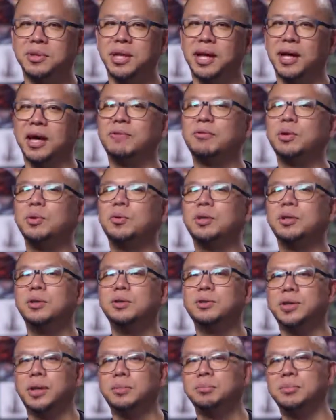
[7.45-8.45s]
to everyone
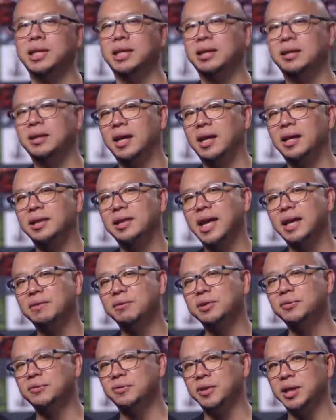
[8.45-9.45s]
who jumped in and gave
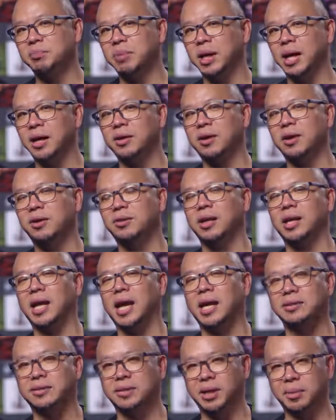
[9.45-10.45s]
us feedback on the
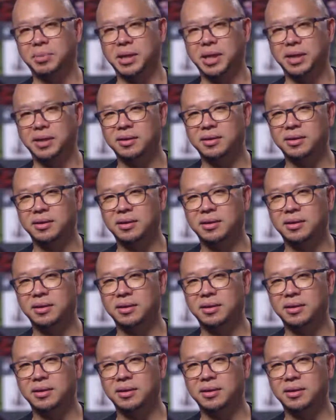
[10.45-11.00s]
last update.